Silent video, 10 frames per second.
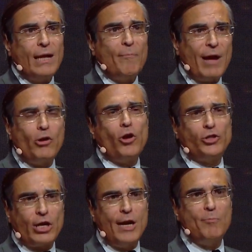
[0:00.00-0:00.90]

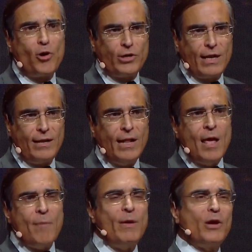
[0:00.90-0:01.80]
biologically immortal
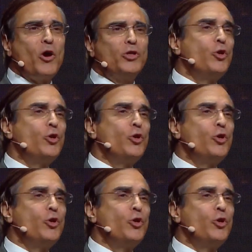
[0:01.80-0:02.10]
because